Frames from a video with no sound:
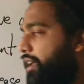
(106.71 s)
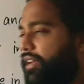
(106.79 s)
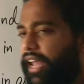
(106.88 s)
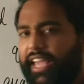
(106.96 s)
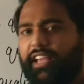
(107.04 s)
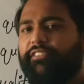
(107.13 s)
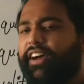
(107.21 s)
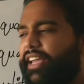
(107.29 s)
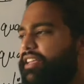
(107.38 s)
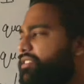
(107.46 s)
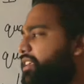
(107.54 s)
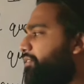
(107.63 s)

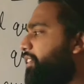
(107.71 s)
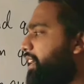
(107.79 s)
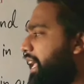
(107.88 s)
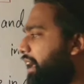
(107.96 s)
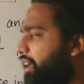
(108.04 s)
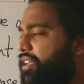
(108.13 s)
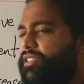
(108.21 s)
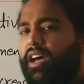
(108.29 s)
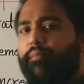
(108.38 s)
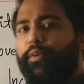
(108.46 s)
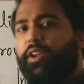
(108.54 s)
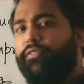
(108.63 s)
Likewise, if we take an
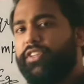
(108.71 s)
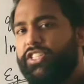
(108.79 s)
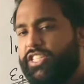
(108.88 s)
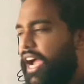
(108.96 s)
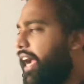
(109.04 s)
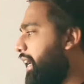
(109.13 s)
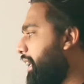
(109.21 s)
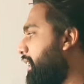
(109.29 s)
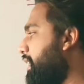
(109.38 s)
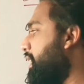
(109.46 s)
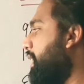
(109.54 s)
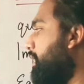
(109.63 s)
example of a
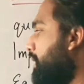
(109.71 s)
child,